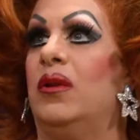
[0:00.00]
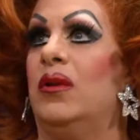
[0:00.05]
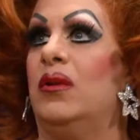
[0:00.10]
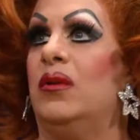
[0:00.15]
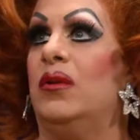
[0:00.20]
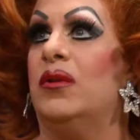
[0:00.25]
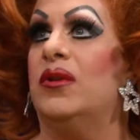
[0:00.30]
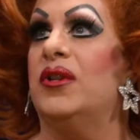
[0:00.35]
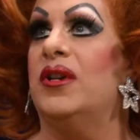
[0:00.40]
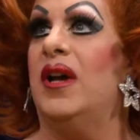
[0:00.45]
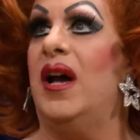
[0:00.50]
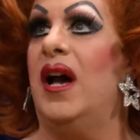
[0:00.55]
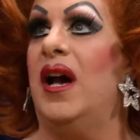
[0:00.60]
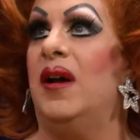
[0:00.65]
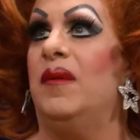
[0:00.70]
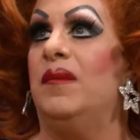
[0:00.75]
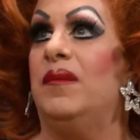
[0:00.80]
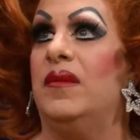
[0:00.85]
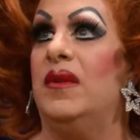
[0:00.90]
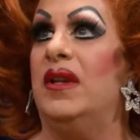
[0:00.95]
Lord.
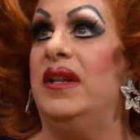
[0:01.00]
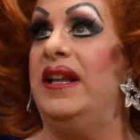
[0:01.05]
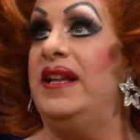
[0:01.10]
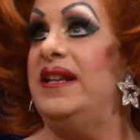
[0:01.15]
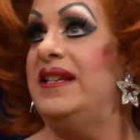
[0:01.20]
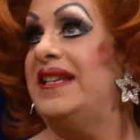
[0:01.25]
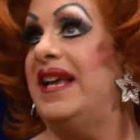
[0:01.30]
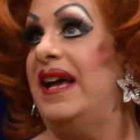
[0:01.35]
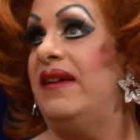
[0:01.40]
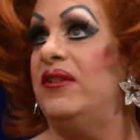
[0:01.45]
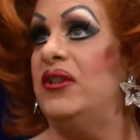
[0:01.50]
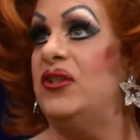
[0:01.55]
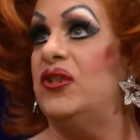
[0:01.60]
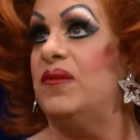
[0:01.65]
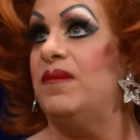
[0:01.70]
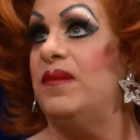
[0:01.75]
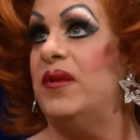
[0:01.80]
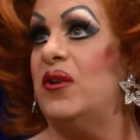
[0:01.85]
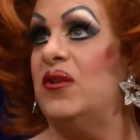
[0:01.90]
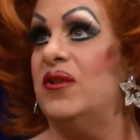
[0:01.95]
Lily
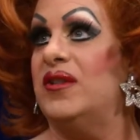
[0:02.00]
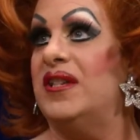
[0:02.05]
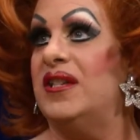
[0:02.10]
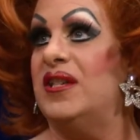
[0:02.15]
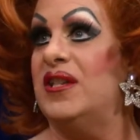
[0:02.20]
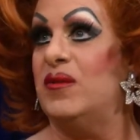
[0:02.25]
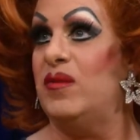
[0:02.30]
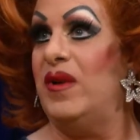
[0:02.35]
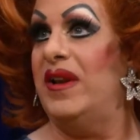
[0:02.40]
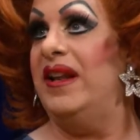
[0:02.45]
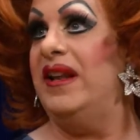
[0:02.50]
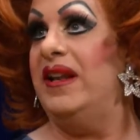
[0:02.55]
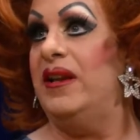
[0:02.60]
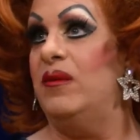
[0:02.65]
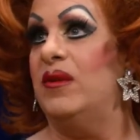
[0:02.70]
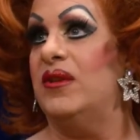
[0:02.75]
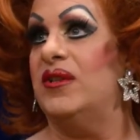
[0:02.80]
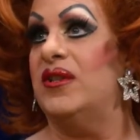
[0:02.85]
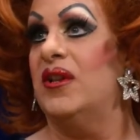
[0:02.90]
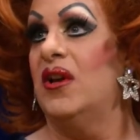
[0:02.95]
Savage, because this is when Lily
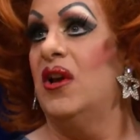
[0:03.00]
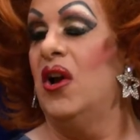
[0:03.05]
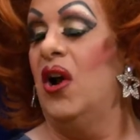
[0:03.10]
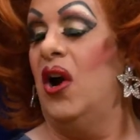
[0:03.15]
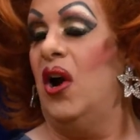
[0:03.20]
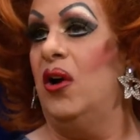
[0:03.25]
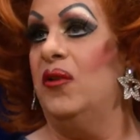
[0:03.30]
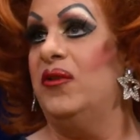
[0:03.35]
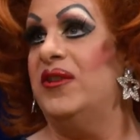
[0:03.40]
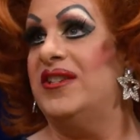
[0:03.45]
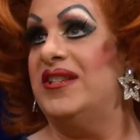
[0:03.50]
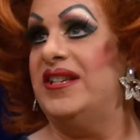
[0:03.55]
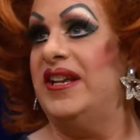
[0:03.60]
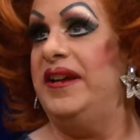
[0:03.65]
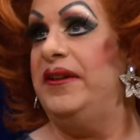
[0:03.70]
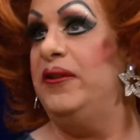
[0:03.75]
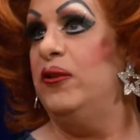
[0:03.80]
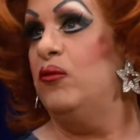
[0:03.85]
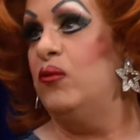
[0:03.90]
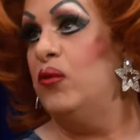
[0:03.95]
was on the
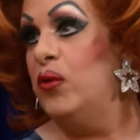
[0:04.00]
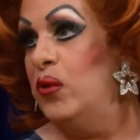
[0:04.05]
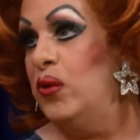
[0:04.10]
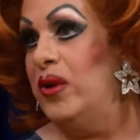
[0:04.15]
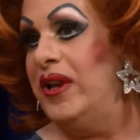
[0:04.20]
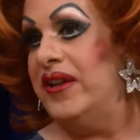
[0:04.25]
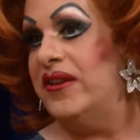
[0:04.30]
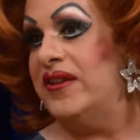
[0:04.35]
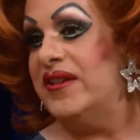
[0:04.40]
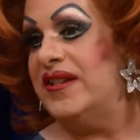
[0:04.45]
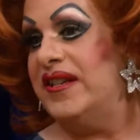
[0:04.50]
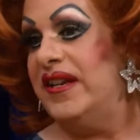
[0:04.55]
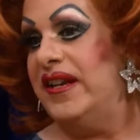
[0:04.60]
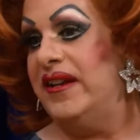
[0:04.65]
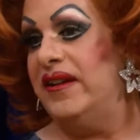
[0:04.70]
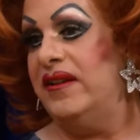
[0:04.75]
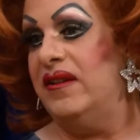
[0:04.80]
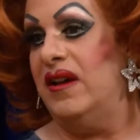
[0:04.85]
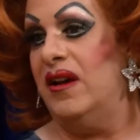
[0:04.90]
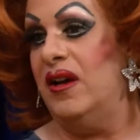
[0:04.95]
scene and ruling the
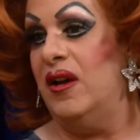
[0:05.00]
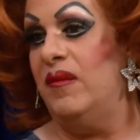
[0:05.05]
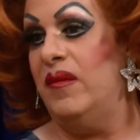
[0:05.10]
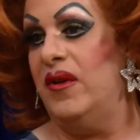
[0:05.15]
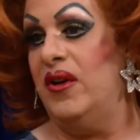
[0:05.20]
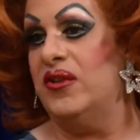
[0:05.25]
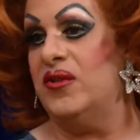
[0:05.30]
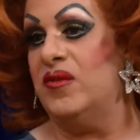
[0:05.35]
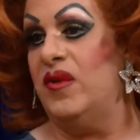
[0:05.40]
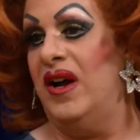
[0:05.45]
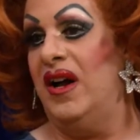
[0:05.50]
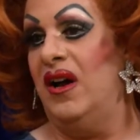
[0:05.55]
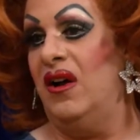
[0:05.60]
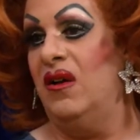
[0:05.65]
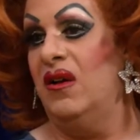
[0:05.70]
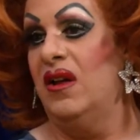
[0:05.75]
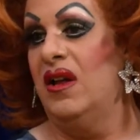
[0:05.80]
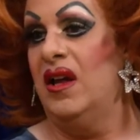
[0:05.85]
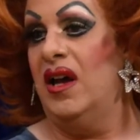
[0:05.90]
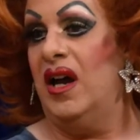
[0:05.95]
scene as
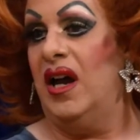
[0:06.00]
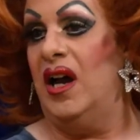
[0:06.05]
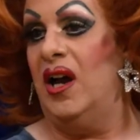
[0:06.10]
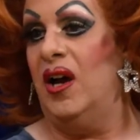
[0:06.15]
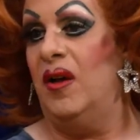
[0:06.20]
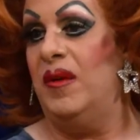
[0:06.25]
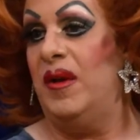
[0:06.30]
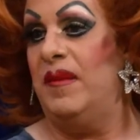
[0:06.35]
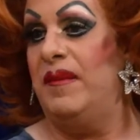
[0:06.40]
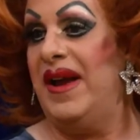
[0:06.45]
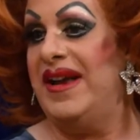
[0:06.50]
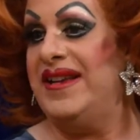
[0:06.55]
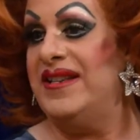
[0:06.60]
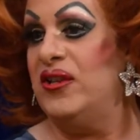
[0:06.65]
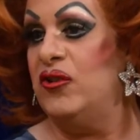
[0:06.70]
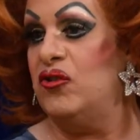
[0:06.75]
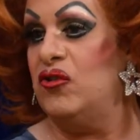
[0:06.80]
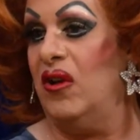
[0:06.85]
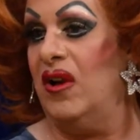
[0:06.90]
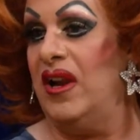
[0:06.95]
well.
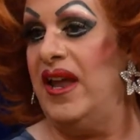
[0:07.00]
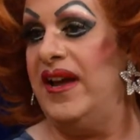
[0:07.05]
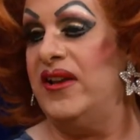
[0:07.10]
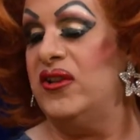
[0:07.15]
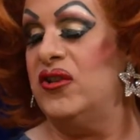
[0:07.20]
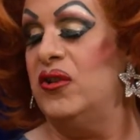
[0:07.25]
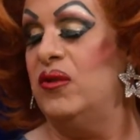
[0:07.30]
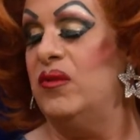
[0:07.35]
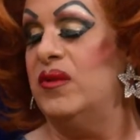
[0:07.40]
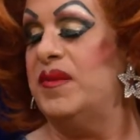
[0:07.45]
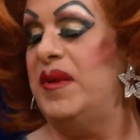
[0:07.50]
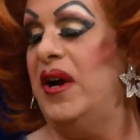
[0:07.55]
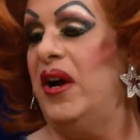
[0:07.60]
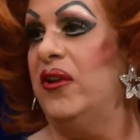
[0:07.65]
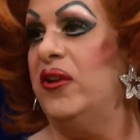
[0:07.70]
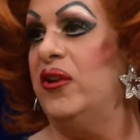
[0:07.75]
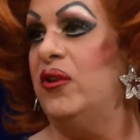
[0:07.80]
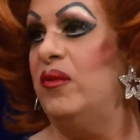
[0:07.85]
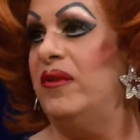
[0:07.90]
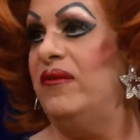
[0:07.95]
Maisie Trollet, who was
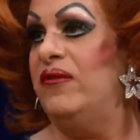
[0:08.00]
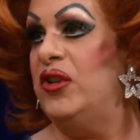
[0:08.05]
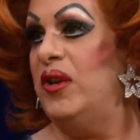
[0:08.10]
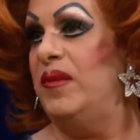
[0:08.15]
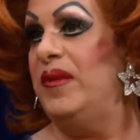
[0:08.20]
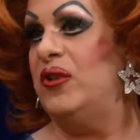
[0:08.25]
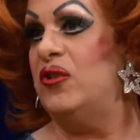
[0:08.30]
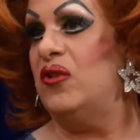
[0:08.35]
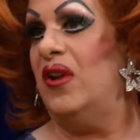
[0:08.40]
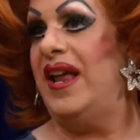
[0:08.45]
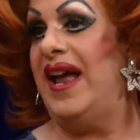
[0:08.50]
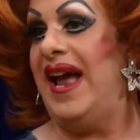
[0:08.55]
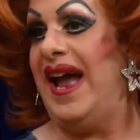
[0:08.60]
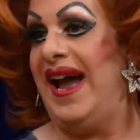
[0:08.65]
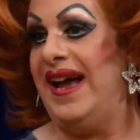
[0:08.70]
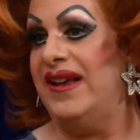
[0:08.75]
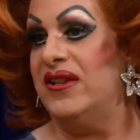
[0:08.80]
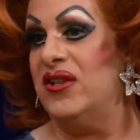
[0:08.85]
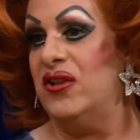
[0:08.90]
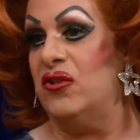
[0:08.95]
partnered with Jimmy Trollet
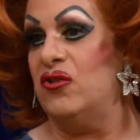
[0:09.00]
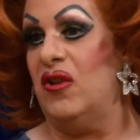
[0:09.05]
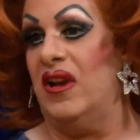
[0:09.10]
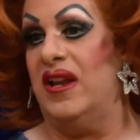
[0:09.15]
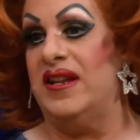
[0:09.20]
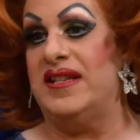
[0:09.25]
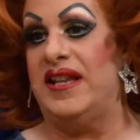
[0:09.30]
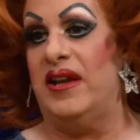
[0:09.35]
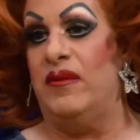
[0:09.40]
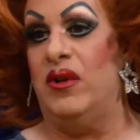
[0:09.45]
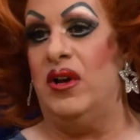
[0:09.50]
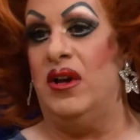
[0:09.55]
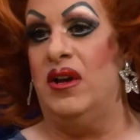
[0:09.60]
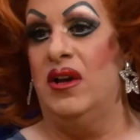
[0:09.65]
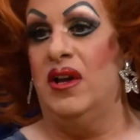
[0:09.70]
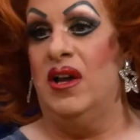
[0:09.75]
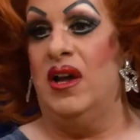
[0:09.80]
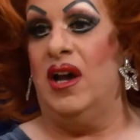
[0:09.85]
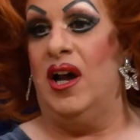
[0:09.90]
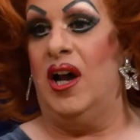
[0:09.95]
as the Trollets. They were
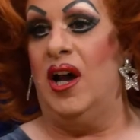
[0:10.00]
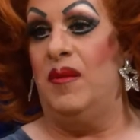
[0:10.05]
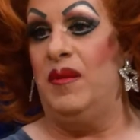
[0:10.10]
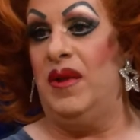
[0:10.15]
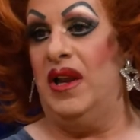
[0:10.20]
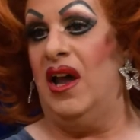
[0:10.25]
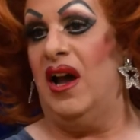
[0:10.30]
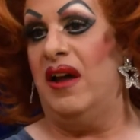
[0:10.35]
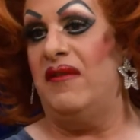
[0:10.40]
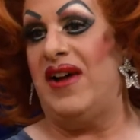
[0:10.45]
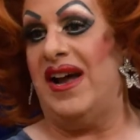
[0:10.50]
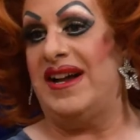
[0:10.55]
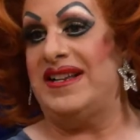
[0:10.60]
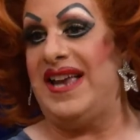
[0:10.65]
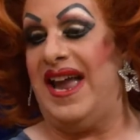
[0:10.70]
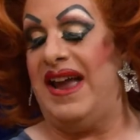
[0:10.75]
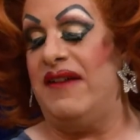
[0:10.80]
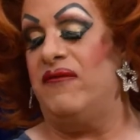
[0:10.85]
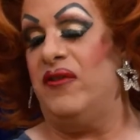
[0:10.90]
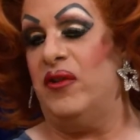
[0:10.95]
a live
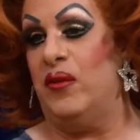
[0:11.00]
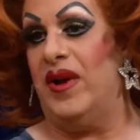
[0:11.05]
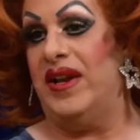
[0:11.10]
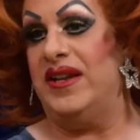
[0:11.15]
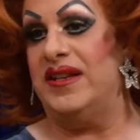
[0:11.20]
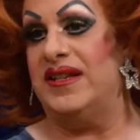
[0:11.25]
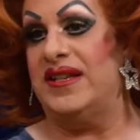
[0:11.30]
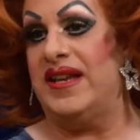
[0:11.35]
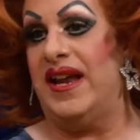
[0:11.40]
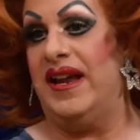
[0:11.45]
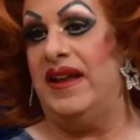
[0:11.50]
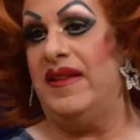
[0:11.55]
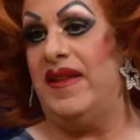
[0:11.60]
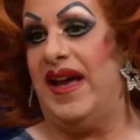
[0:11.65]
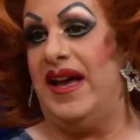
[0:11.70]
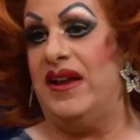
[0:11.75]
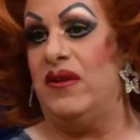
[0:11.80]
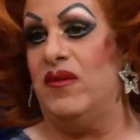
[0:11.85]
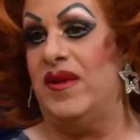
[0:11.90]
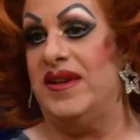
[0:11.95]
act every Wednesday. They
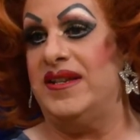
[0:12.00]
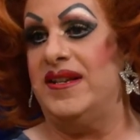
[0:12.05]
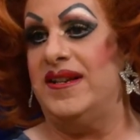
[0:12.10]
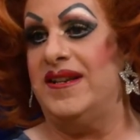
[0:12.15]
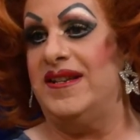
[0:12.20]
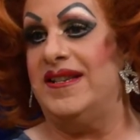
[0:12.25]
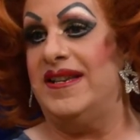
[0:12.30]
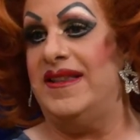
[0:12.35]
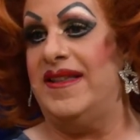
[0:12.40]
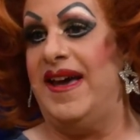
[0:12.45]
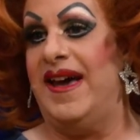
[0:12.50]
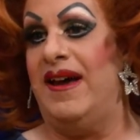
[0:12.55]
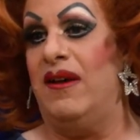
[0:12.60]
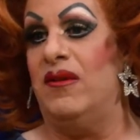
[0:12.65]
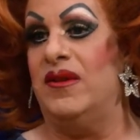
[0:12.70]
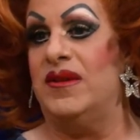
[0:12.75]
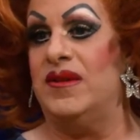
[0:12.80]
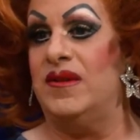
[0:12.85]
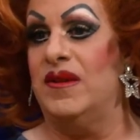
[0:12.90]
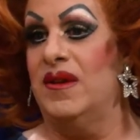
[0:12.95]
had a residency
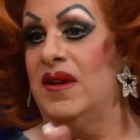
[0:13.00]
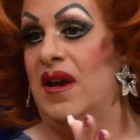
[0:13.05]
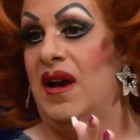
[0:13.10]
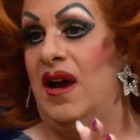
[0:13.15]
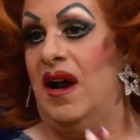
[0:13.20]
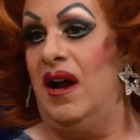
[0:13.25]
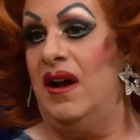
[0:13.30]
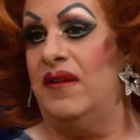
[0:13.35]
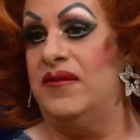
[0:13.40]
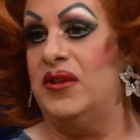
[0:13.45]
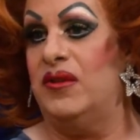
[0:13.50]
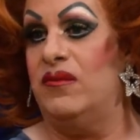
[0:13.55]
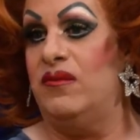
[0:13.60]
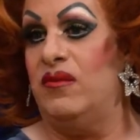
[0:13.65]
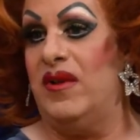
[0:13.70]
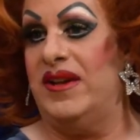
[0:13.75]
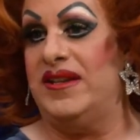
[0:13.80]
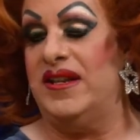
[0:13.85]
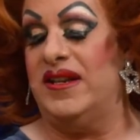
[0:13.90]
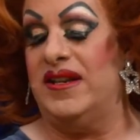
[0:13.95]
there as after
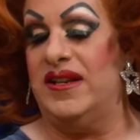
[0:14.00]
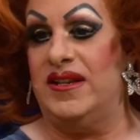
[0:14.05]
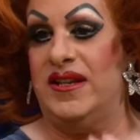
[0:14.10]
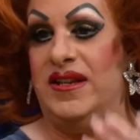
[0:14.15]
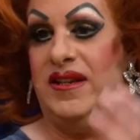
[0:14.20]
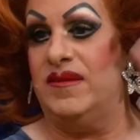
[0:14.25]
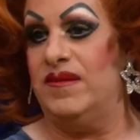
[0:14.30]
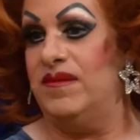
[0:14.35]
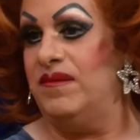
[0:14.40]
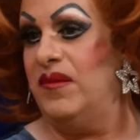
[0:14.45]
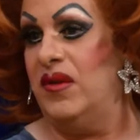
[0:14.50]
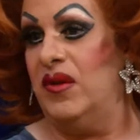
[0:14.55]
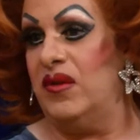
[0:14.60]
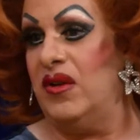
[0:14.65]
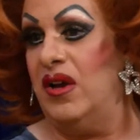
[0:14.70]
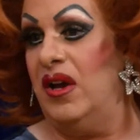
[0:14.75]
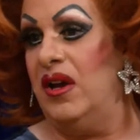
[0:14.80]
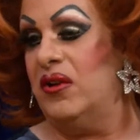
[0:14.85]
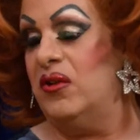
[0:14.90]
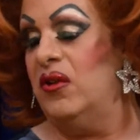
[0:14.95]
residencies
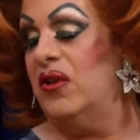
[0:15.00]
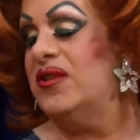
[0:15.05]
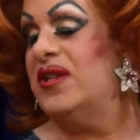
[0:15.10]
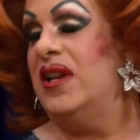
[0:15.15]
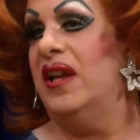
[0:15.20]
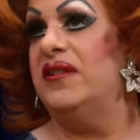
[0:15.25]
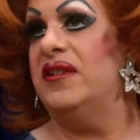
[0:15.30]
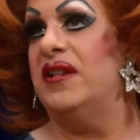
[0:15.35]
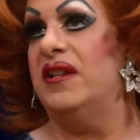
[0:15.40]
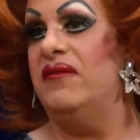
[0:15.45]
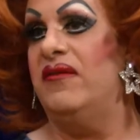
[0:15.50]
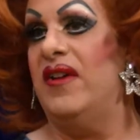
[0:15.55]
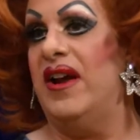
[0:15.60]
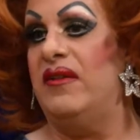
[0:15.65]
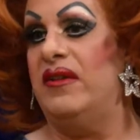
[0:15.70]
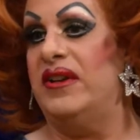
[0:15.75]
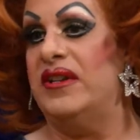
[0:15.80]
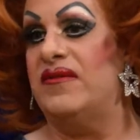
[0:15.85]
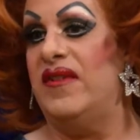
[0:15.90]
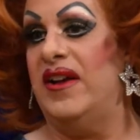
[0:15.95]
across London in
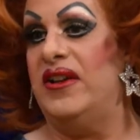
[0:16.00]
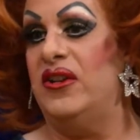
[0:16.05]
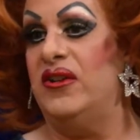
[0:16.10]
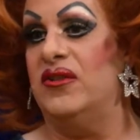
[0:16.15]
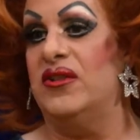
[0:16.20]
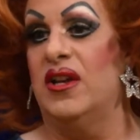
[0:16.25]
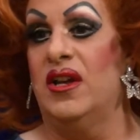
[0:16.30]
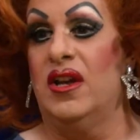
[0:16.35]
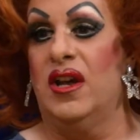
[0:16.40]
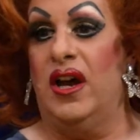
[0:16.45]
various venues.